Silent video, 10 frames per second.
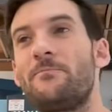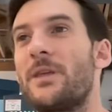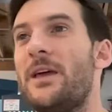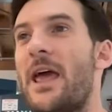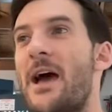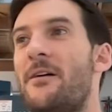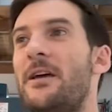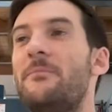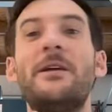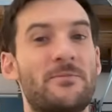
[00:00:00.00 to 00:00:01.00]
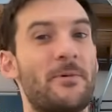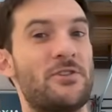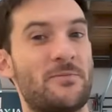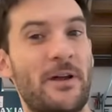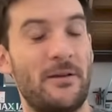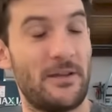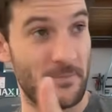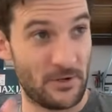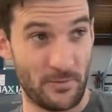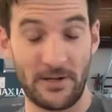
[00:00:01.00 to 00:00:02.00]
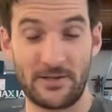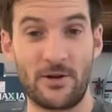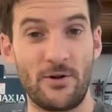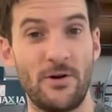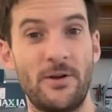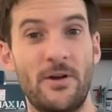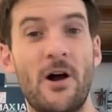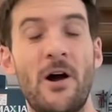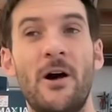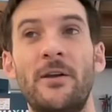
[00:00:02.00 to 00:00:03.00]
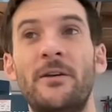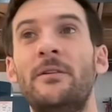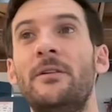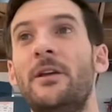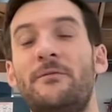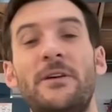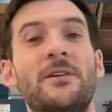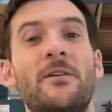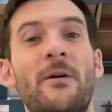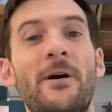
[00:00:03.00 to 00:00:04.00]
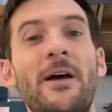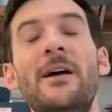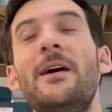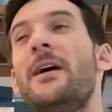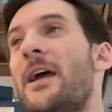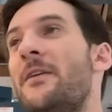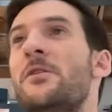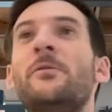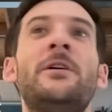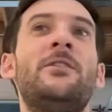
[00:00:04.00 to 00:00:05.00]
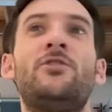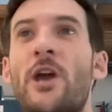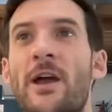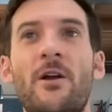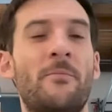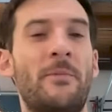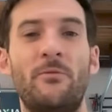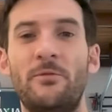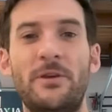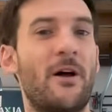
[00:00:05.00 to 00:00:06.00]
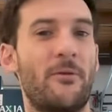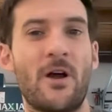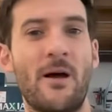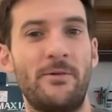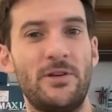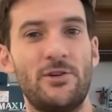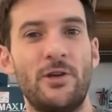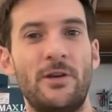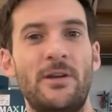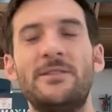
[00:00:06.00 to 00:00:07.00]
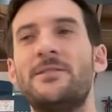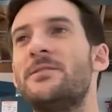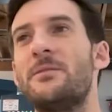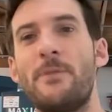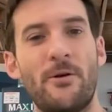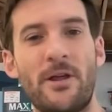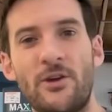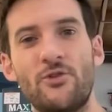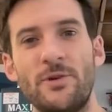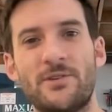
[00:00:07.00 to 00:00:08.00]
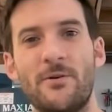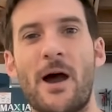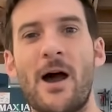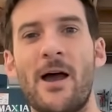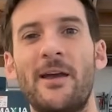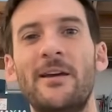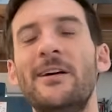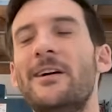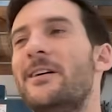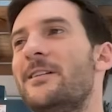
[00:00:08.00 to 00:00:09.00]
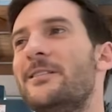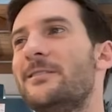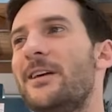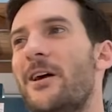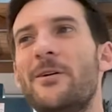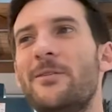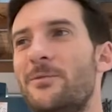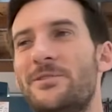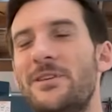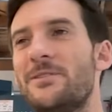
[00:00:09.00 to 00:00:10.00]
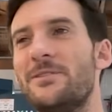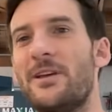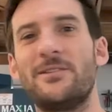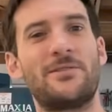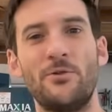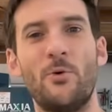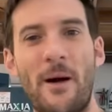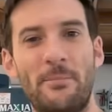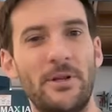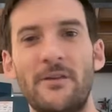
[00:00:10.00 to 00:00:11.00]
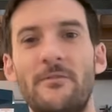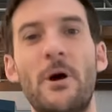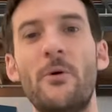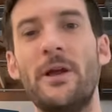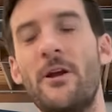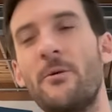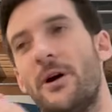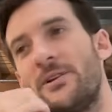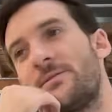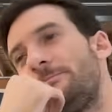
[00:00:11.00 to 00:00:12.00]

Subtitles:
and make as much money as I could on, fixing them. And the only check on me would be other competition. And since the barrier to entry is so high, we see this as like, it's the duopoly of Boeing and Airbus.